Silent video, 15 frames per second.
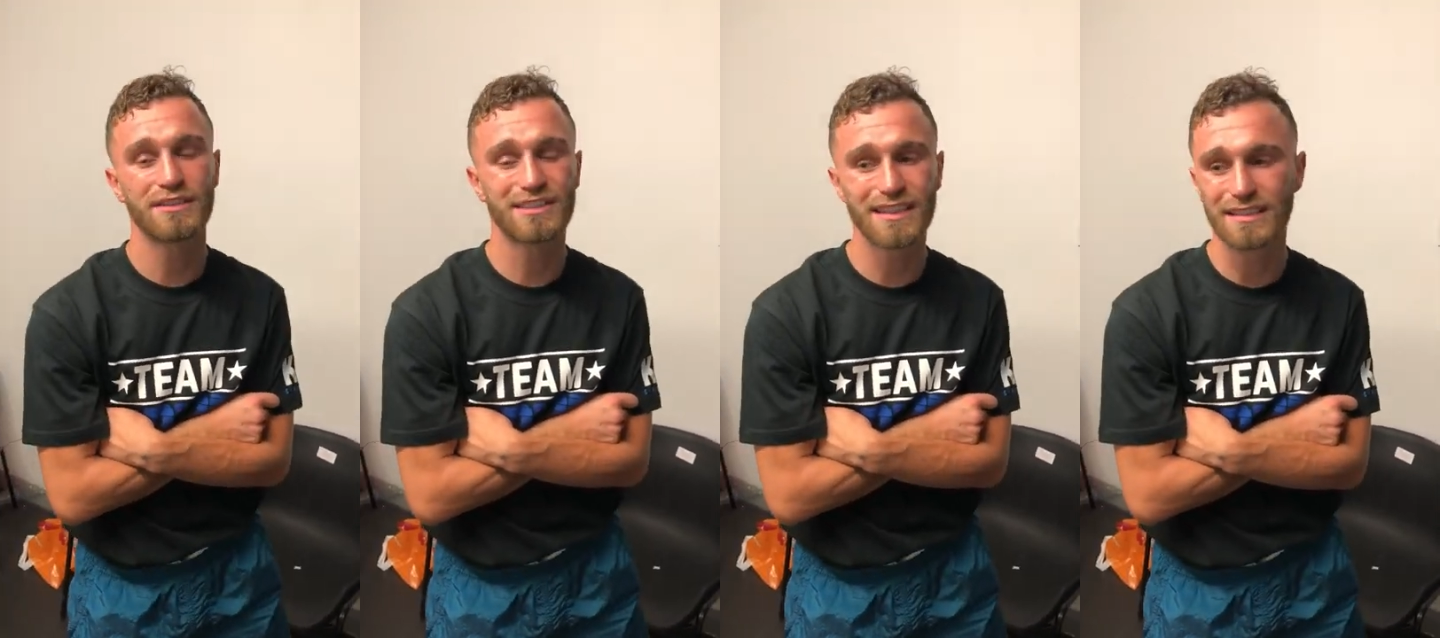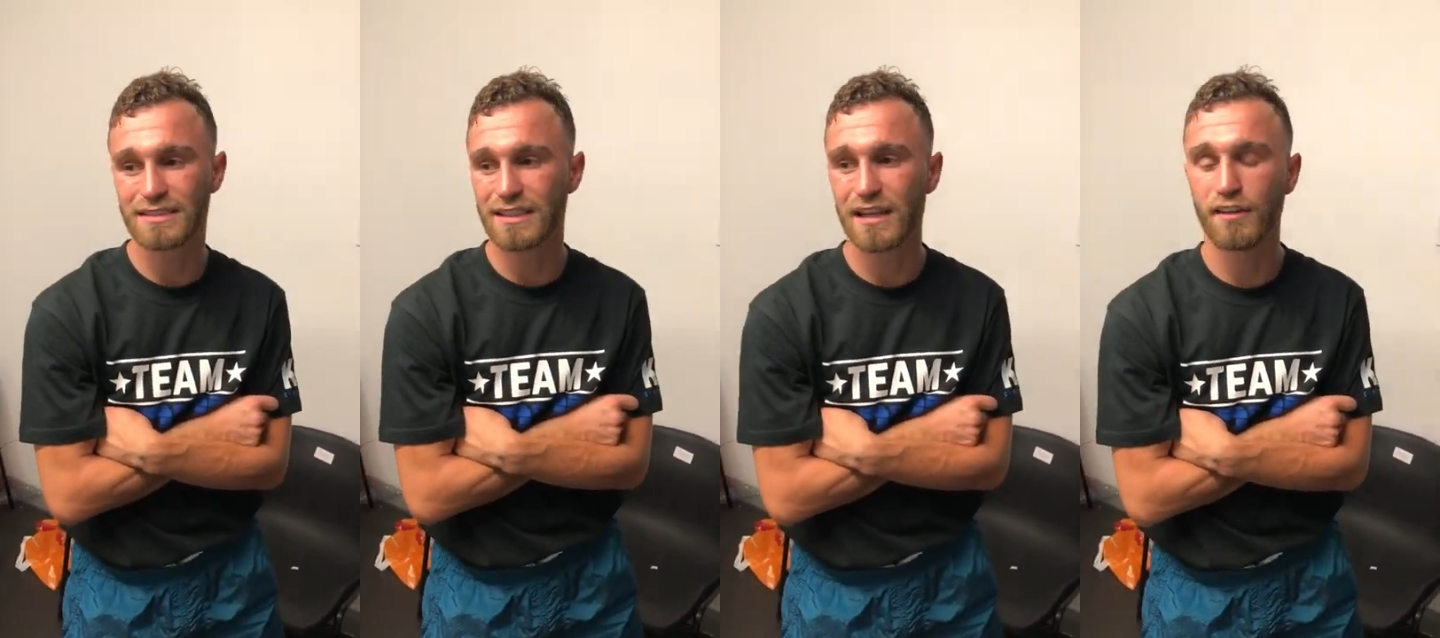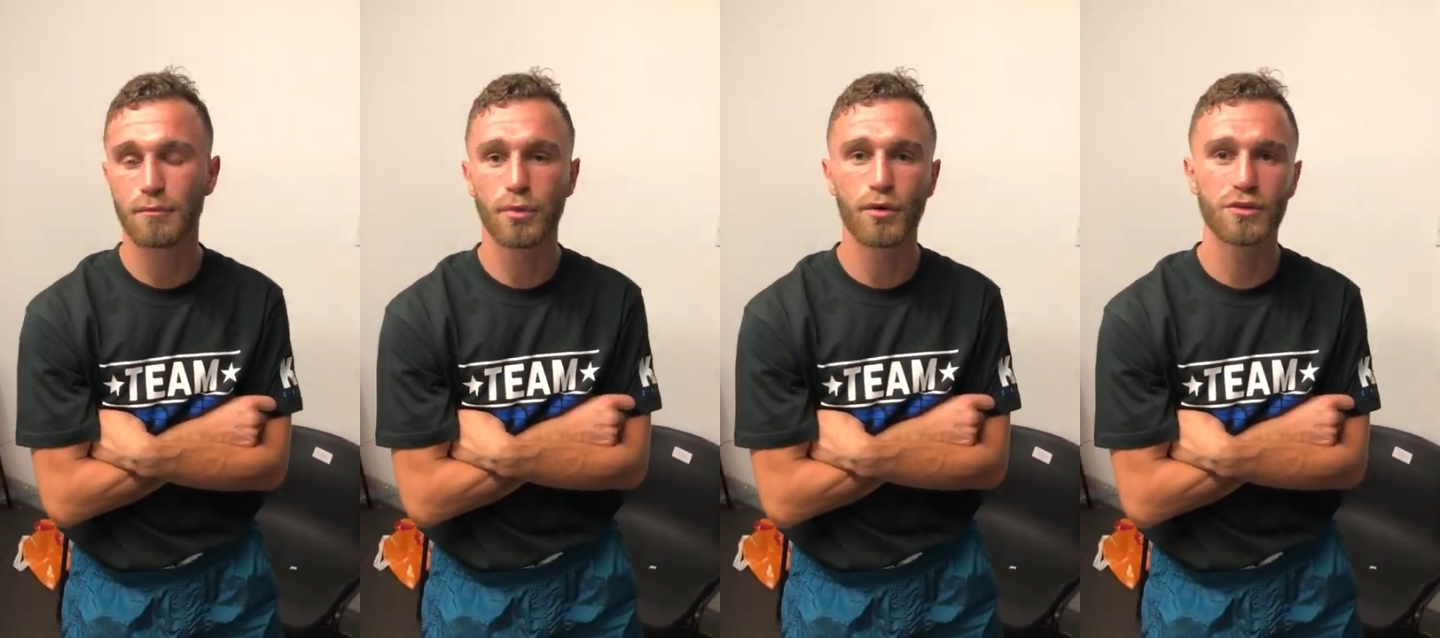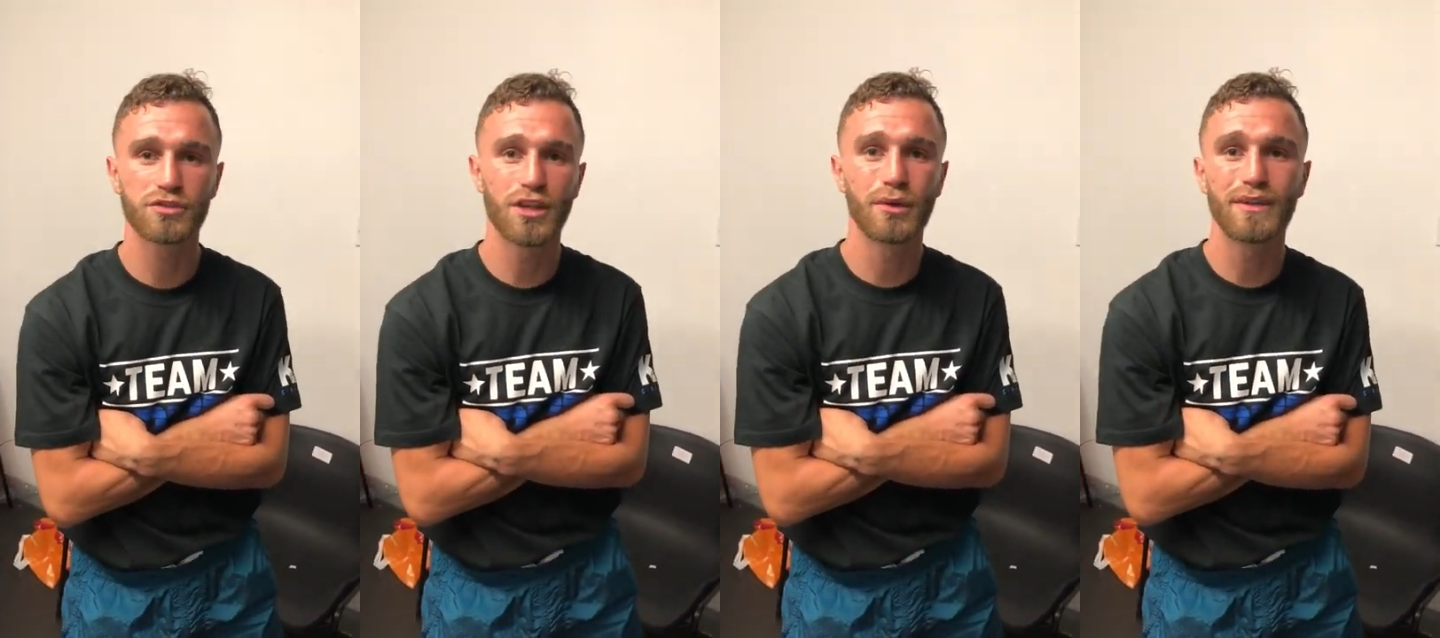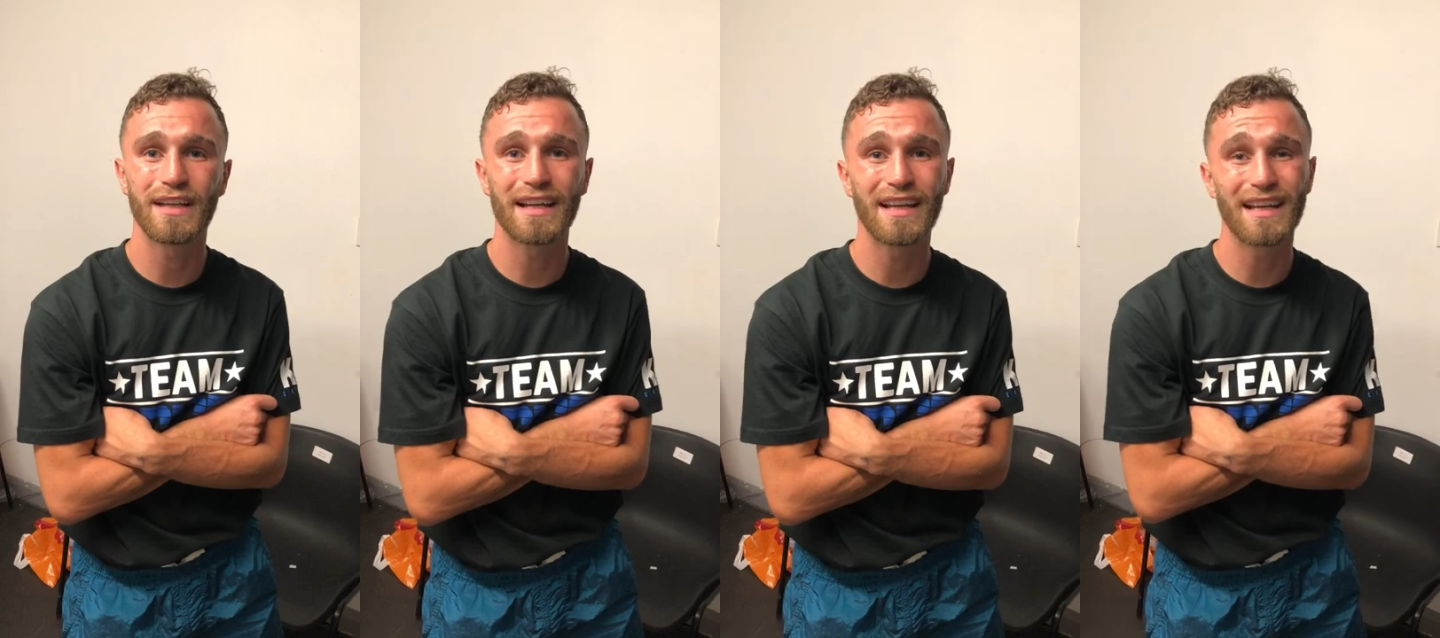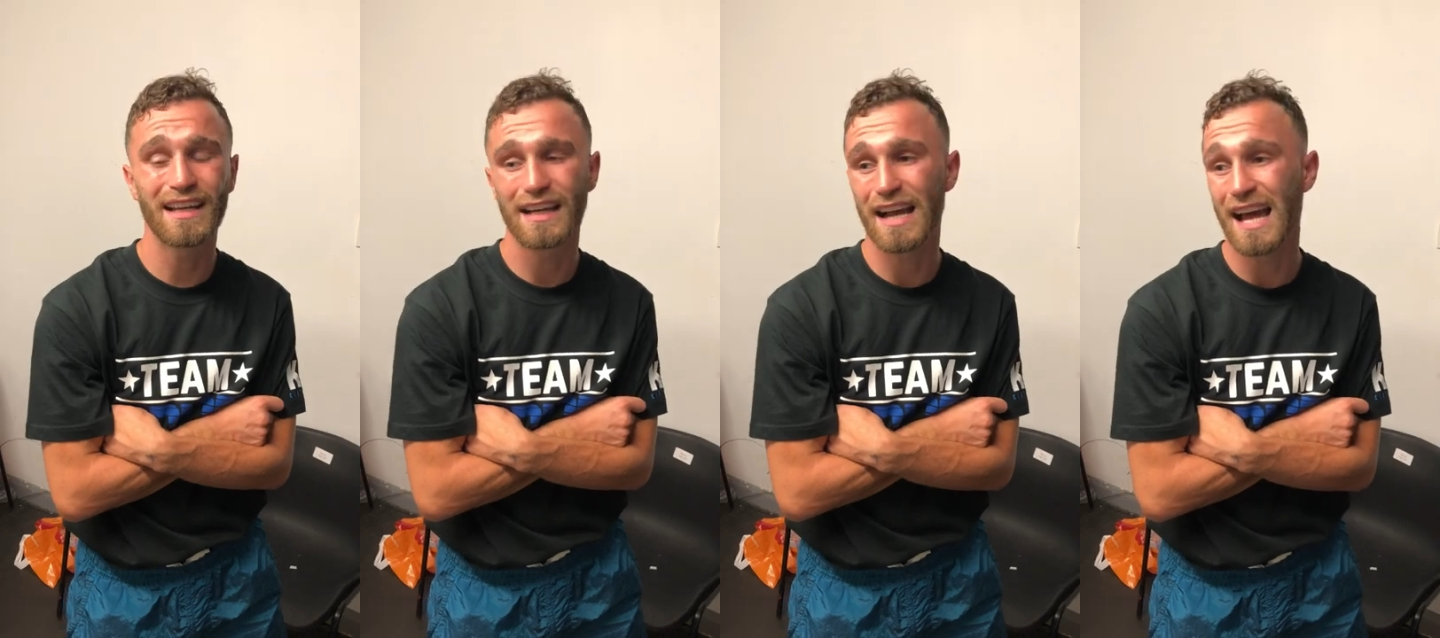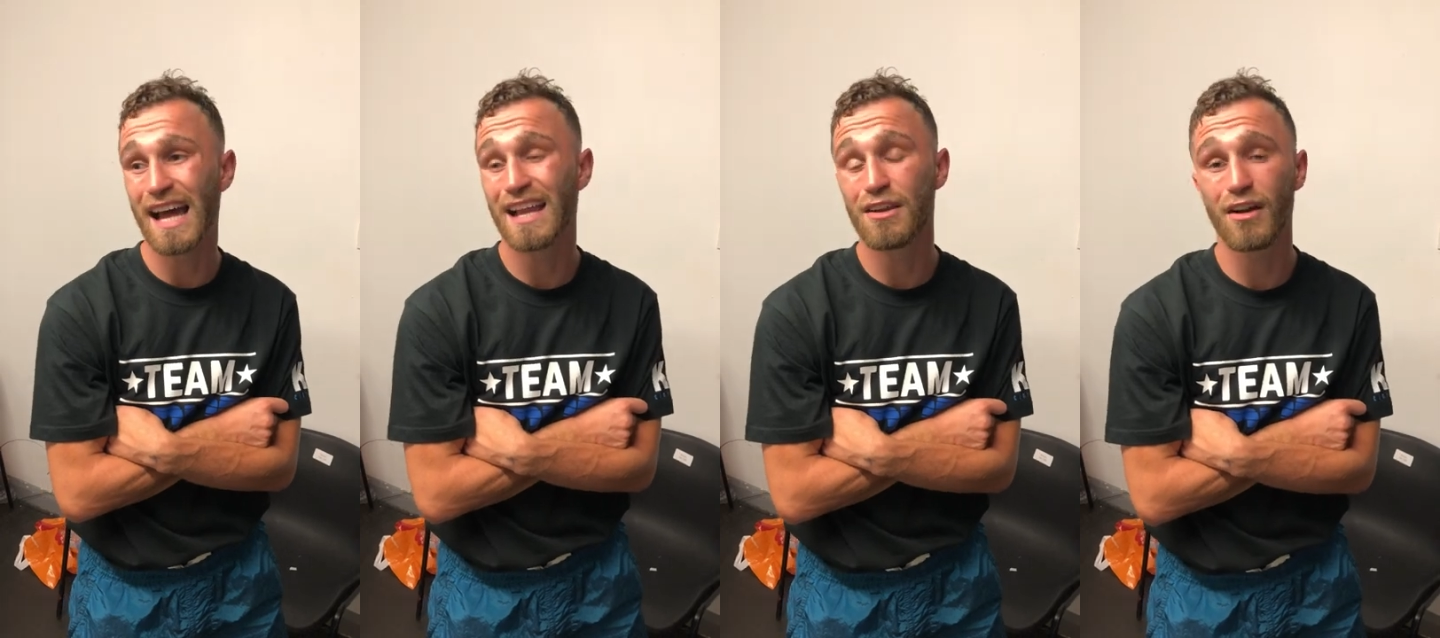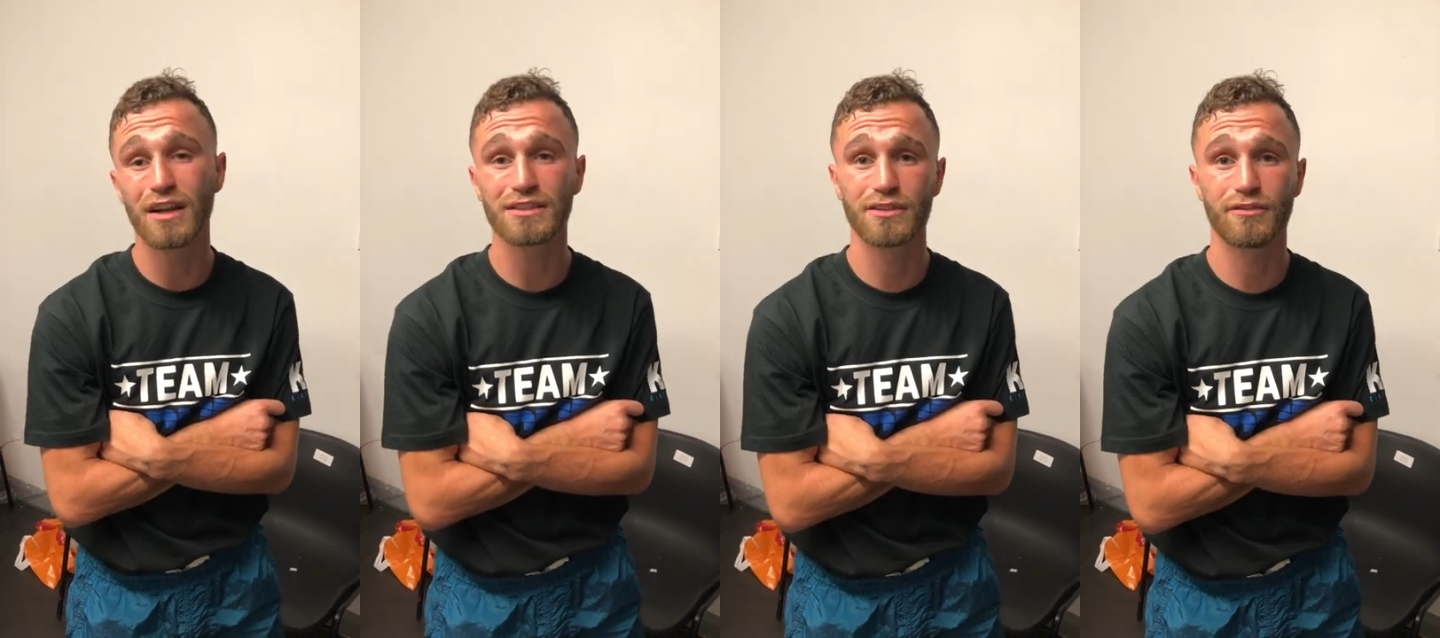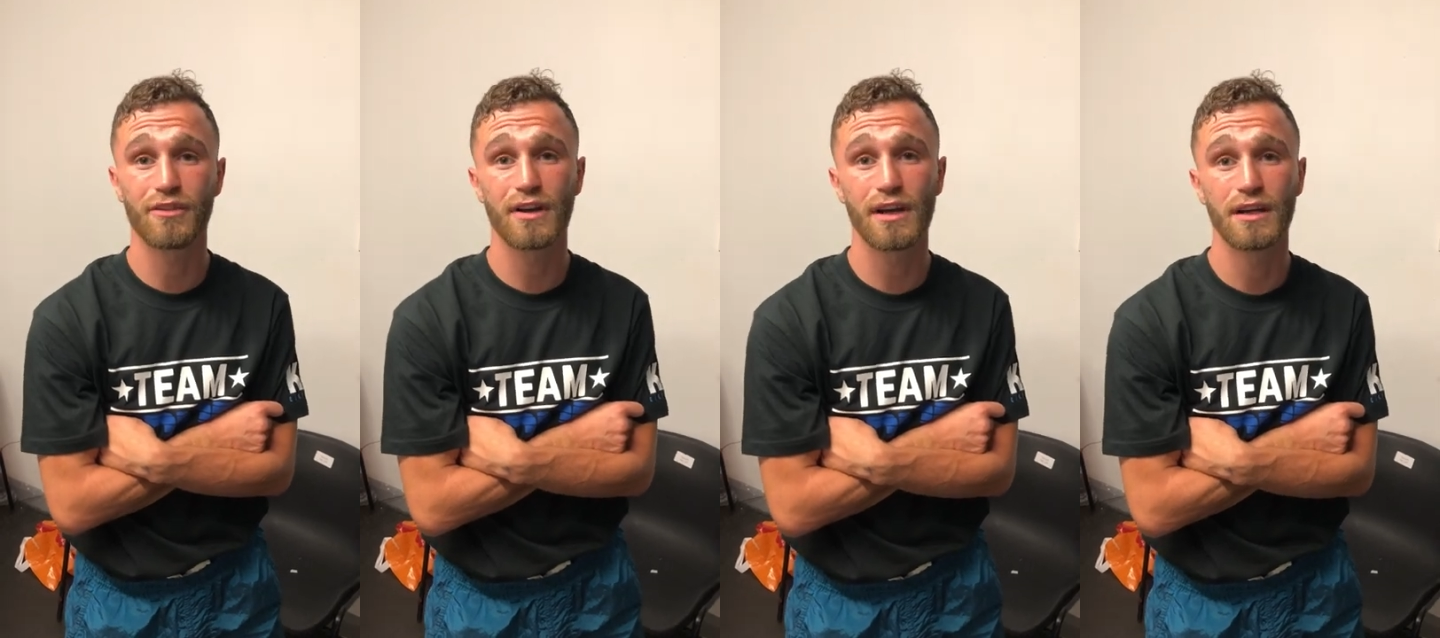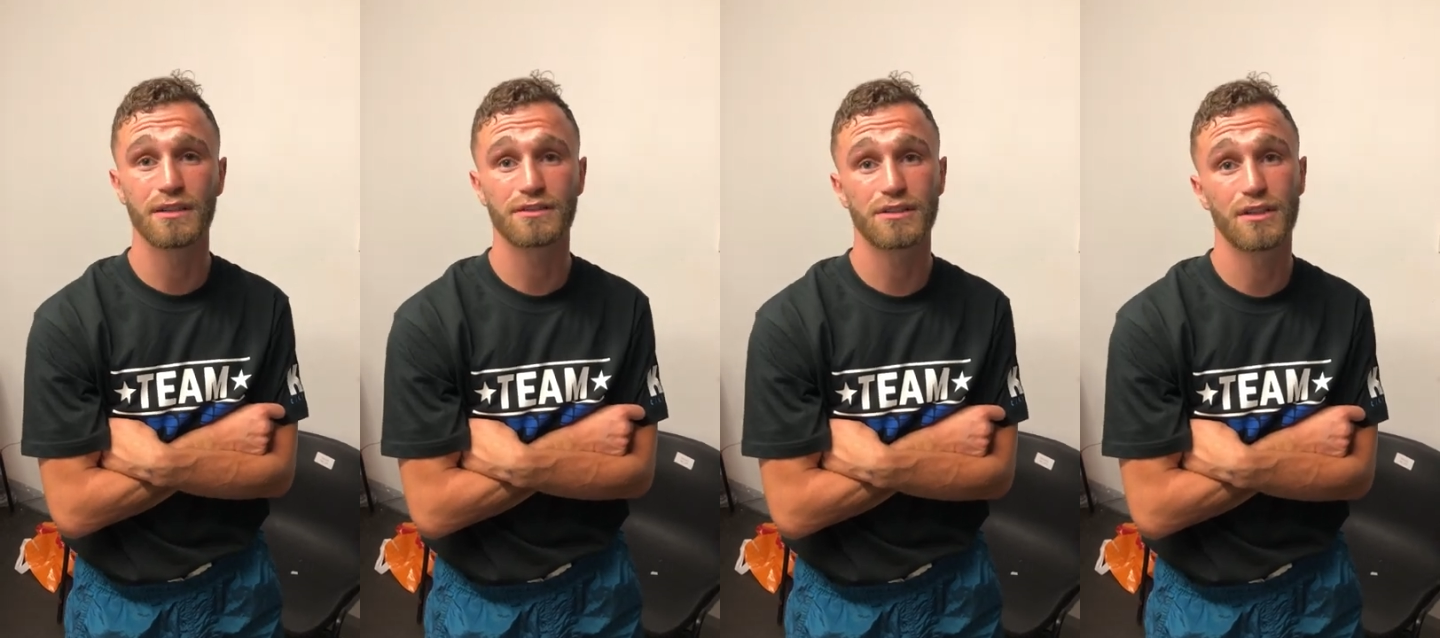slick southpaws, don't get hit and like to fight.